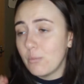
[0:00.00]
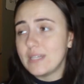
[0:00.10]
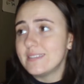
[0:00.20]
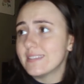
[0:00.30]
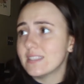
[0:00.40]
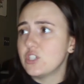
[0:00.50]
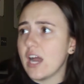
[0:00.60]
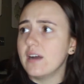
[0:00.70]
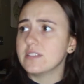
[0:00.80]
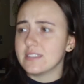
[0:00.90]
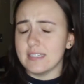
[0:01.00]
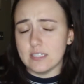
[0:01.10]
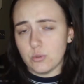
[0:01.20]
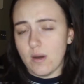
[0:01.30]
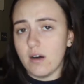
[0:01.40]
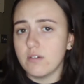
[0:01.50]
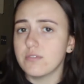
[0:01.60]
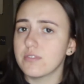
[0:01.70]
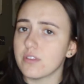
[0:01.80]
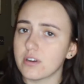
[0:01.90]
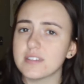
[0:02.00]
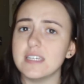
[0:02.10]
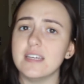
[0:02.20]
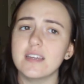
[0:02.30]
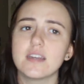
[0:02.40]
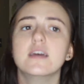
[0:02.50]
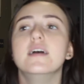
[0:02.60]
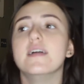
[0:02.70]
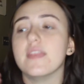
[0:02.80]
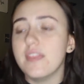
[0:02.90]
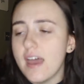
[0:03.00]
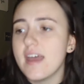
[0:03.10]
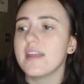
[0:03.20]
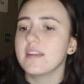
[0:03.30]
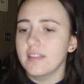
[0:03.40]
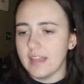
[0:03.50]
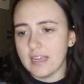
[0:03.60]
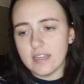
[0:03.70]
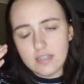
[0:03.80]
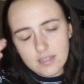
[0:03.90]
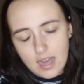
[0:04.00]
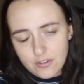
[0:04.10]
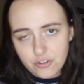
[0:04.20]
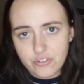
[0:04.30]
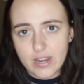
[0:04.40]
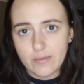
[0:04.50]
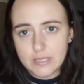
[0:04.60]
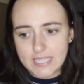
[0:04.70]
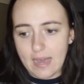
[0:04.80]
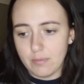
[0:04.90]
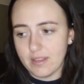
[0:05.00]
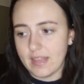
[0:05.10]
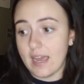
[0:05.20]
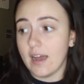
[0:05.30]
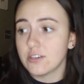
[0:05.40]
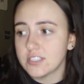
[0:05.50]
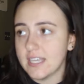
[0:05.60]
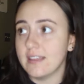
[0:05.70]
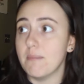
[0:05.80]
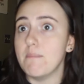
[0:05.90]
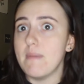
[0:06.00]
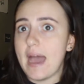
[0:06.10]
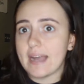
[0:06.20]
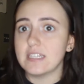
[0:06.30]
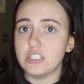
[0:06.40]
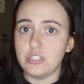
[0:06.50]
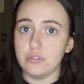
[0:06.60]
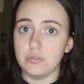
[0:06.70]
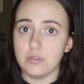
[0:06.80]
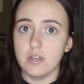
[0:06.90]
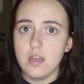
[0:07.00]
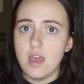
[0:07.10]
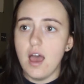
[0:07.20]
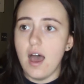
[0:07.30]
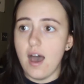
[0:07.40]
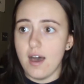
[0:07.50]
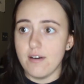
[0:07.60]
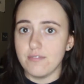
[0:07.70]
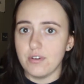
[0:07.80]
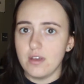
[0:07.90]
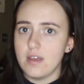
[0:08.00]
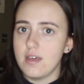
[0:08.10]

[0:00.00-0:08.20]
Once the child is like 12, 13, then they understand what's happening. They understand the magnitude of